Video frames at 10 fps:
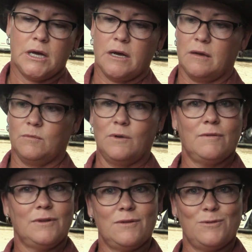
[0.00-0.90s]
Um, we
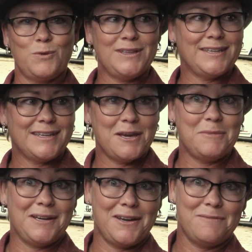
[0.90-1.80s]
have another Weanling
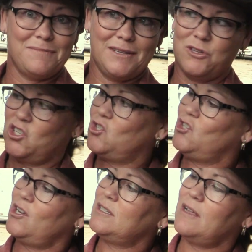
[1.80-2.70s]
coming up that looks
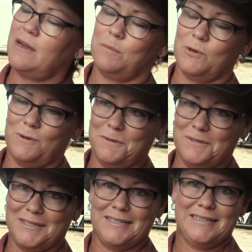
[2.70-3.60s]
just like
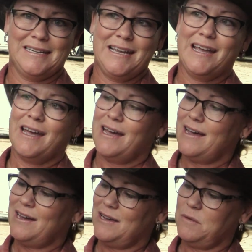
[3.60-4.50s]
Bruce.
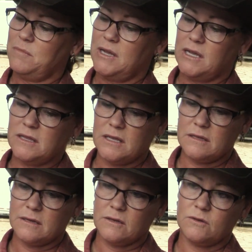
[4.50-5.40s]
Um, and
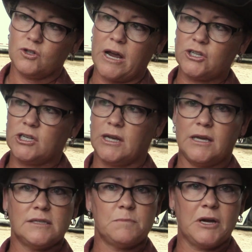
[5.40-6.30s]
then the
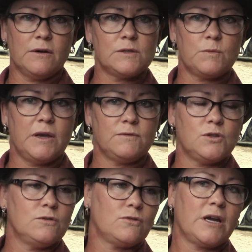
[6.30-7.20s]
AS mares. We have
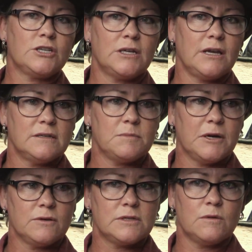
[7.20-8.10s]
two AS
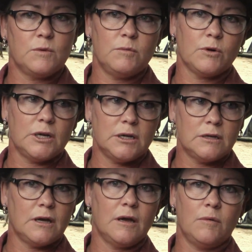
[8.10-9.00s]
mares that we
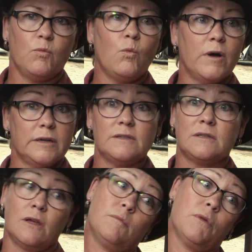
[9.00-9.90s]
breed. Um, one
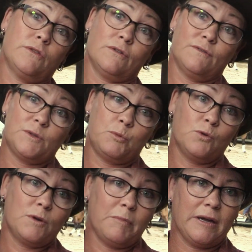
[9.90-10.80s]
is the mother of
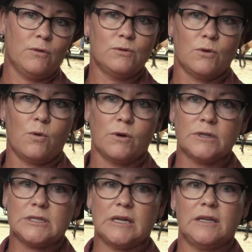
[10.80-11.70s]
Spook, my older
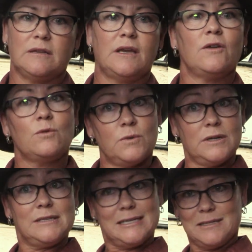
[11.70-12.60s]
horse, and the other
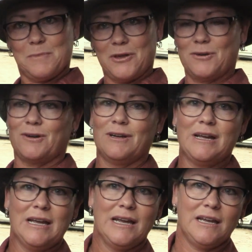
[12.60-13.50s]
one is his mother.
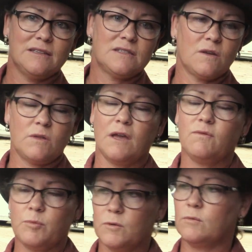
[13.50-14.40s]
And so
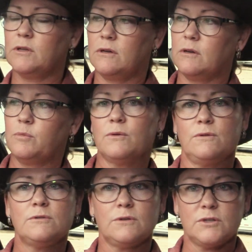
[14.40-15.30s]
they've been really good
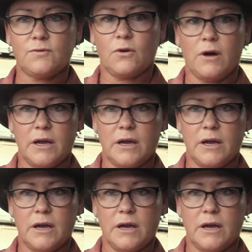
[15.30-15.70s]
producers for